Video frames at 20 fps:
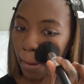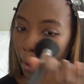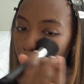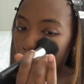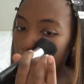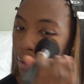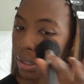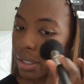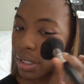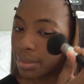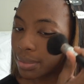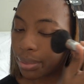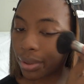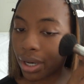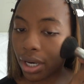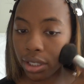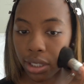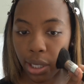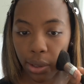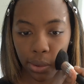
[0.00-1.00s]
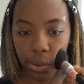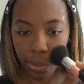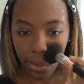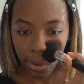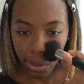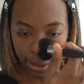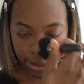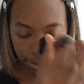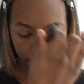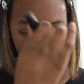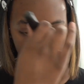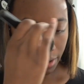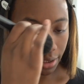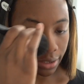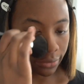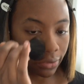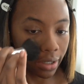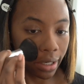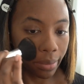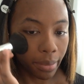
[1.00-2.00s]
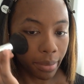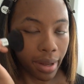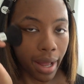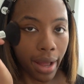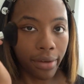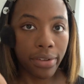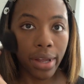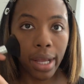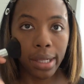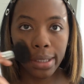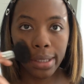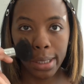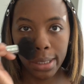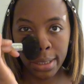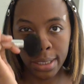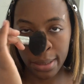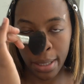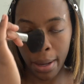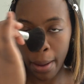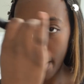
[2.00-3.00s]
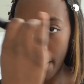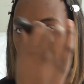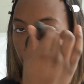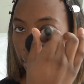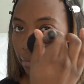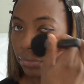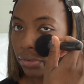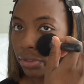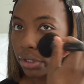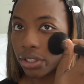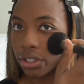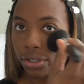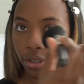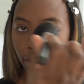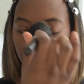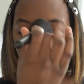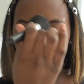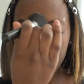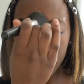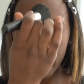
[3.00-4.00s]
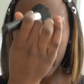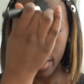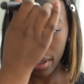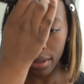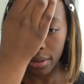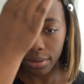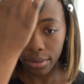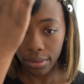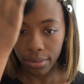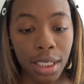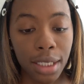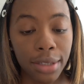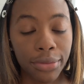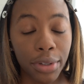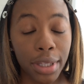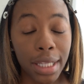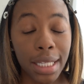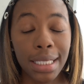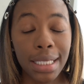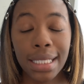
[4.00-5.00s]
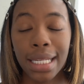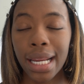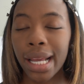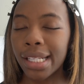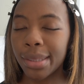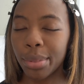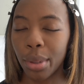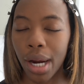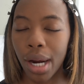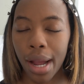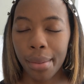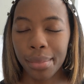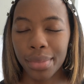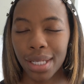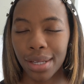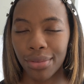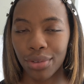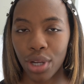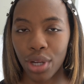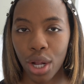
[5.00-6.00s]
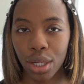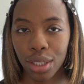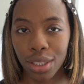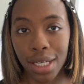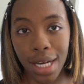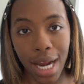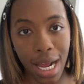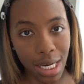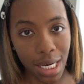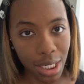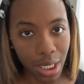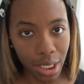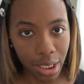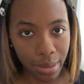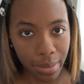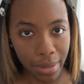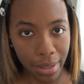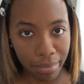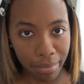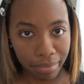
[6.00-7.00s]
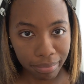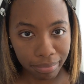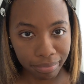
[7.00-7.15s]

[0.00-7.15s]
And this brush, I don't know where this brush is from. I've had this for years as well. And for this next part, I'm gonna need for y'all to not judge me.